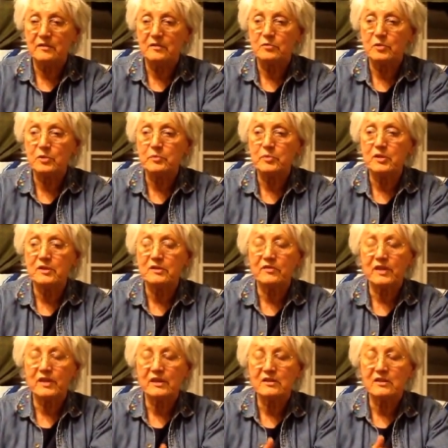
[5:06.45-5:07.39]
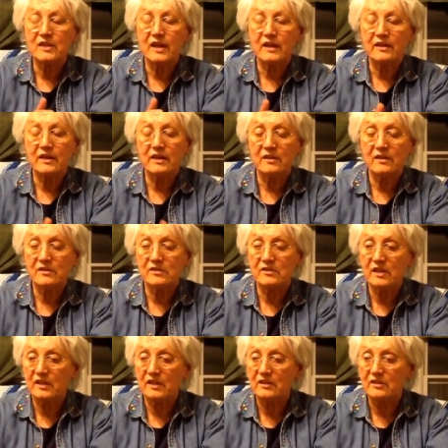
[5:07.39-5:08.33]
we put things like
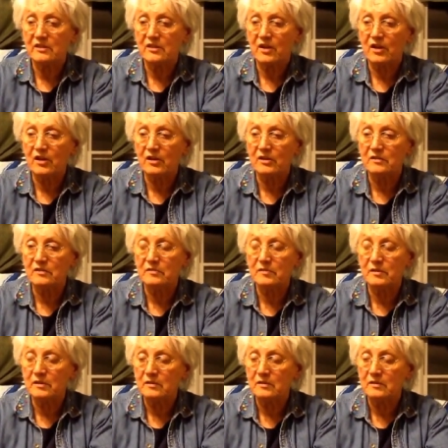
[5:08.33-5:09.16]
kerosene on